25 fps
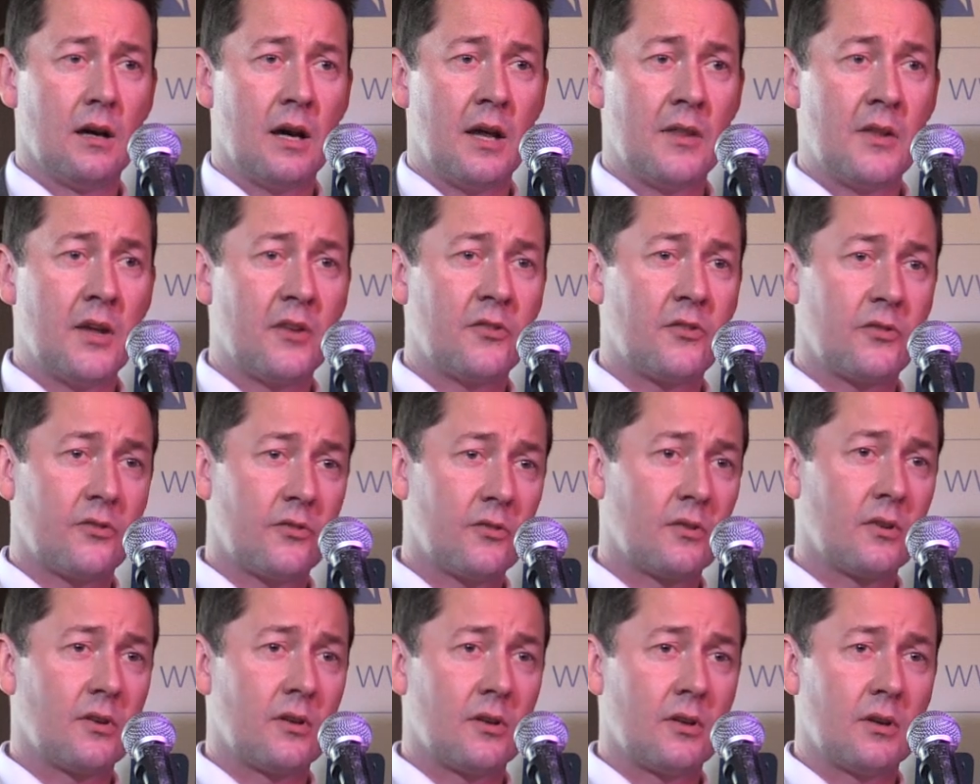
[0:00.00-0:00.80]
And
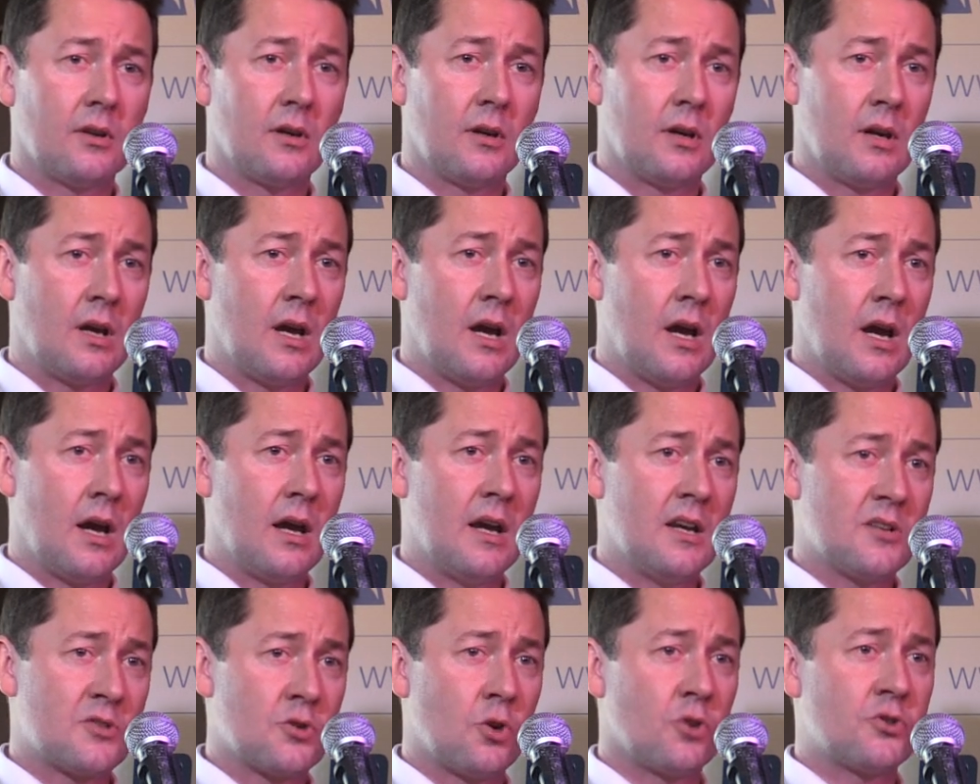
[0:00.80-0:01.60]
this,
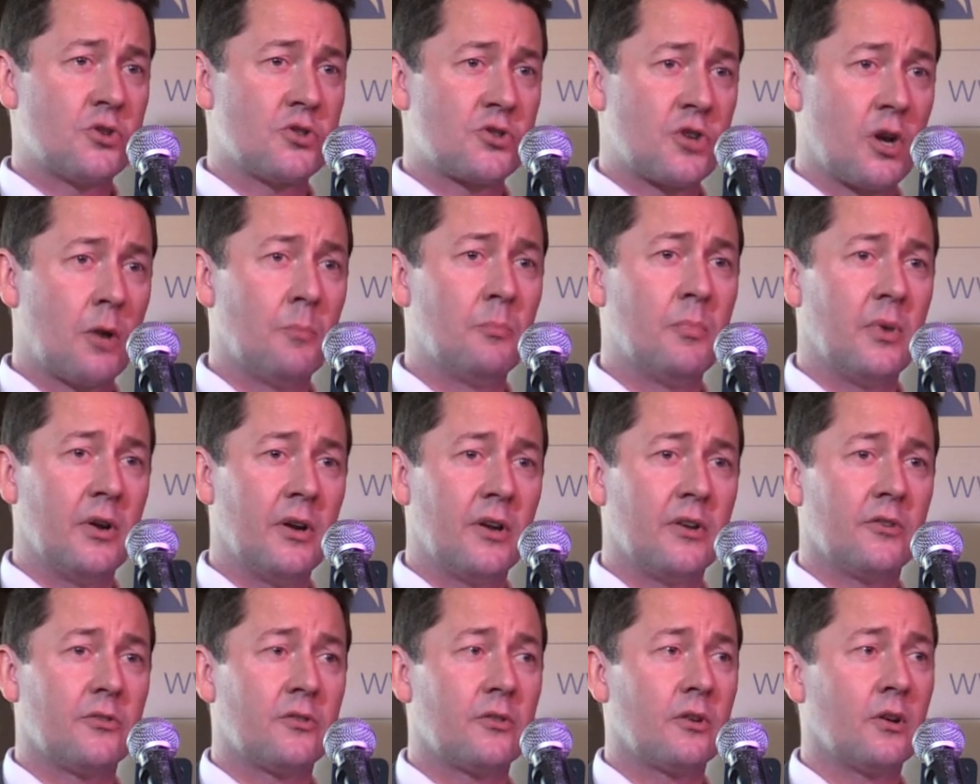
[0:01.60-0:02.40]
it's not just
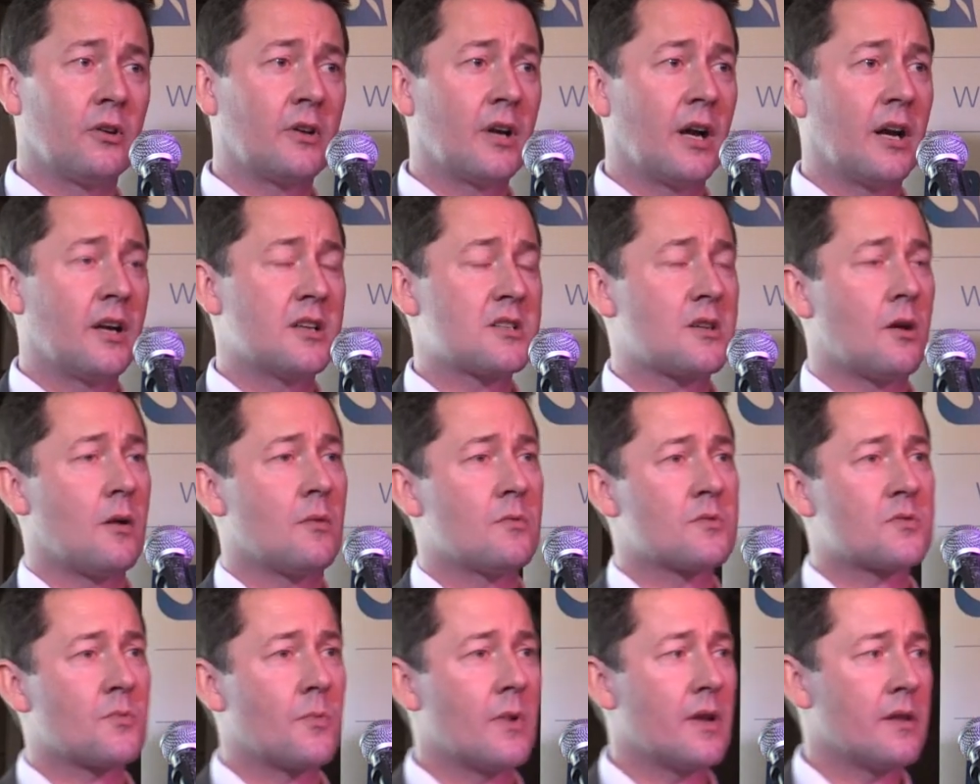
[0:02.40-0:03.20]
companies, okay? So
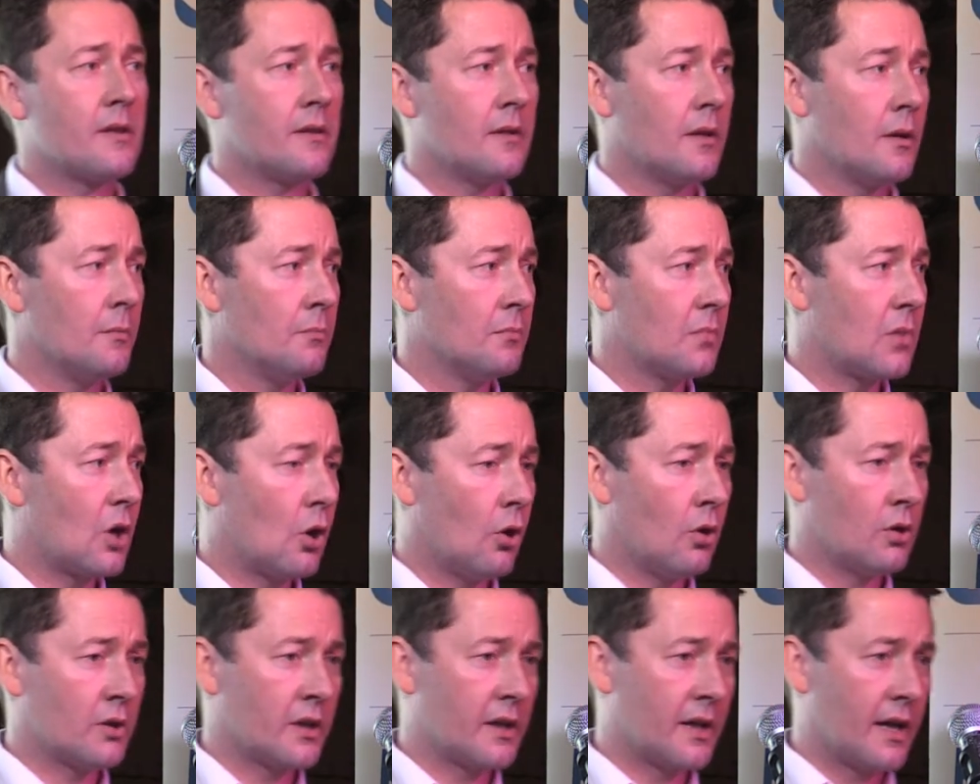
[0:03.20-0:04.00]
I was with
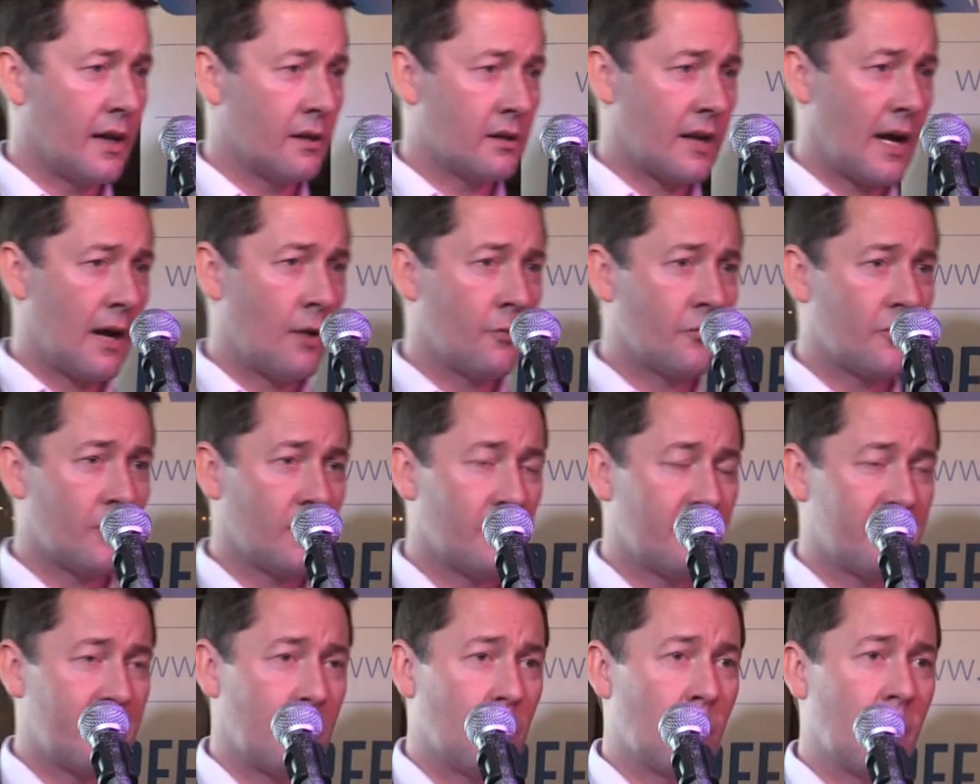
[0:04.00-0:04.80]
Calderdale
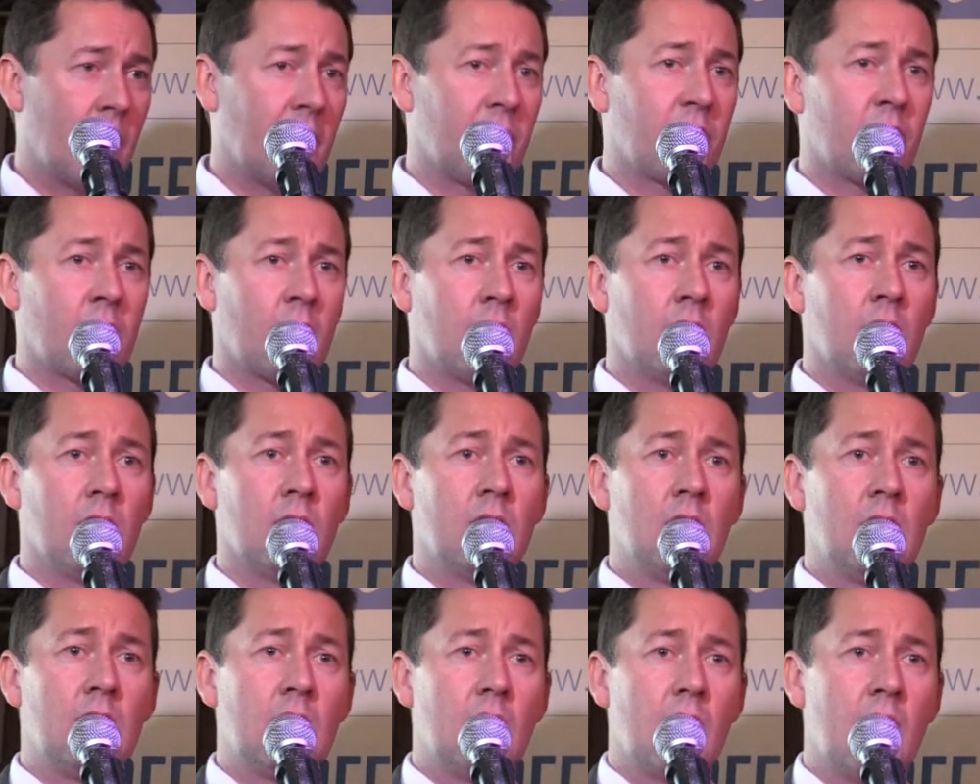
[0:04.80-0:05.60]
Council a few weeks
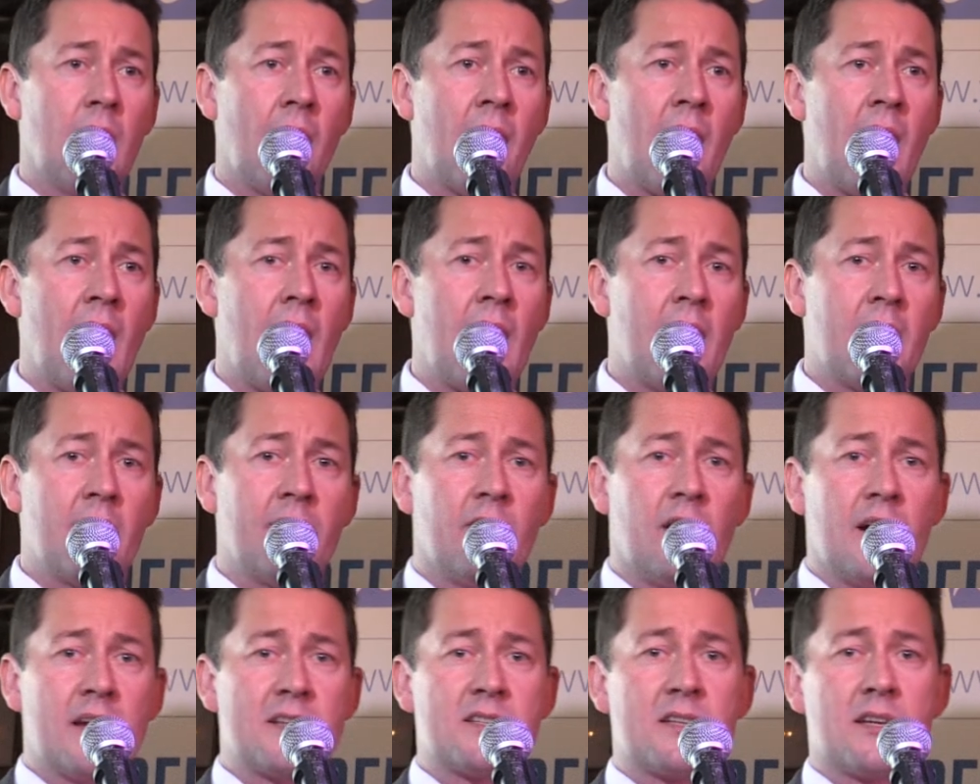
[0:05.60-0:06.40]
ago, and their head
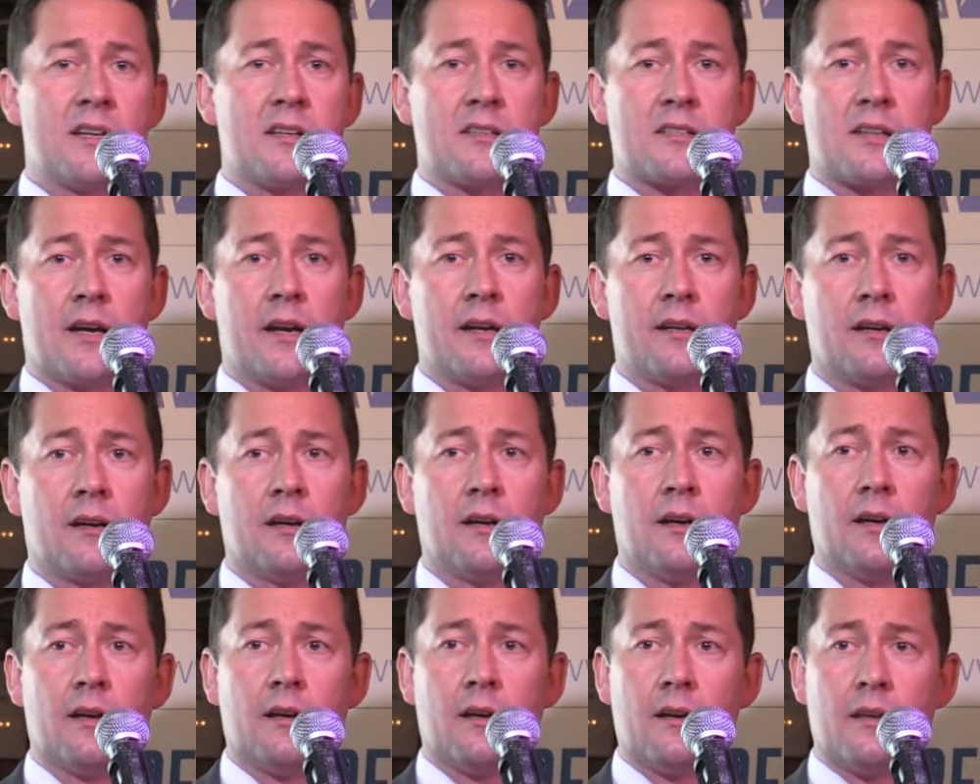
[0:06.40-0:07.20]
of IT said
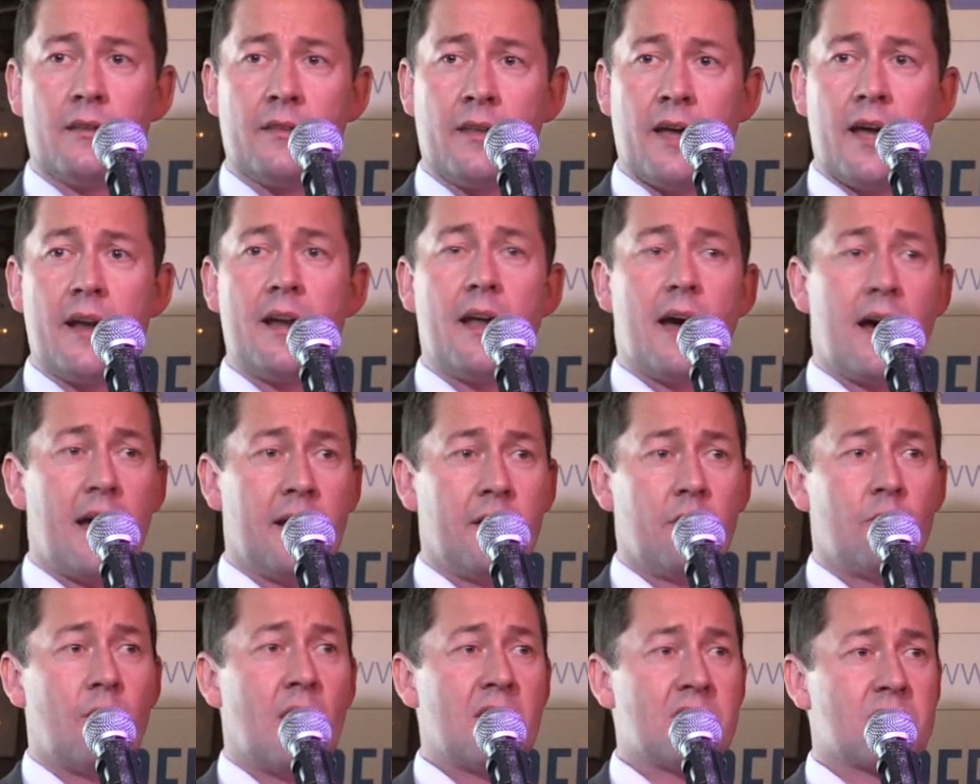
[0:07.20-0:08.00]
they'd
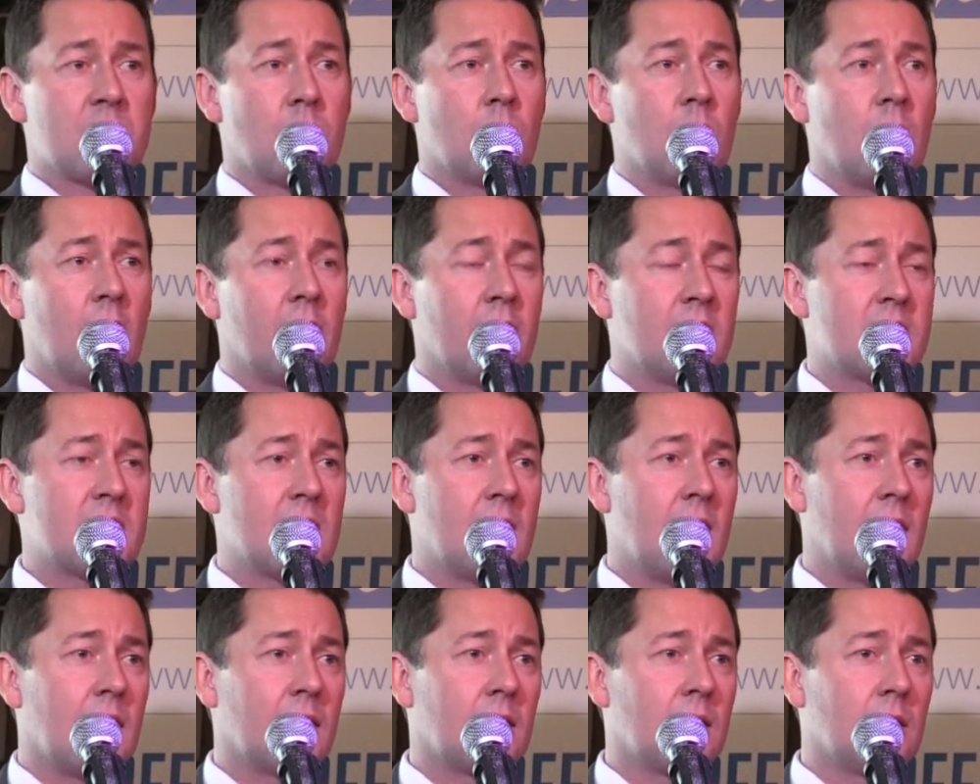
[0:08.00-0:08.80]
had a ransomware
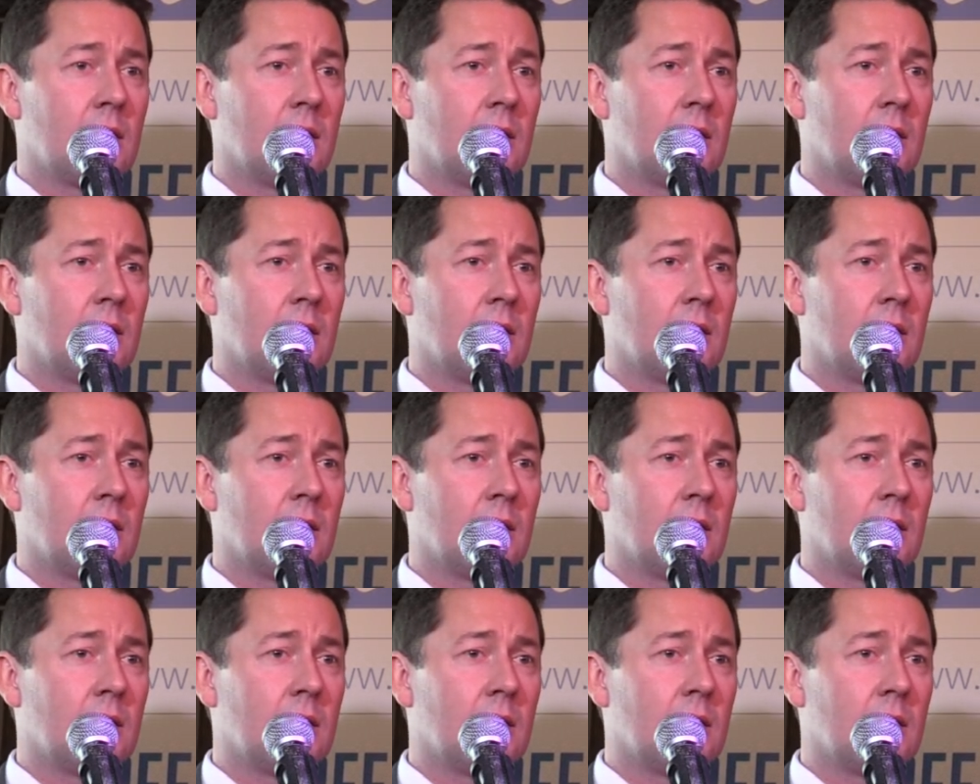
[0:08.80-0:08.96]
attack.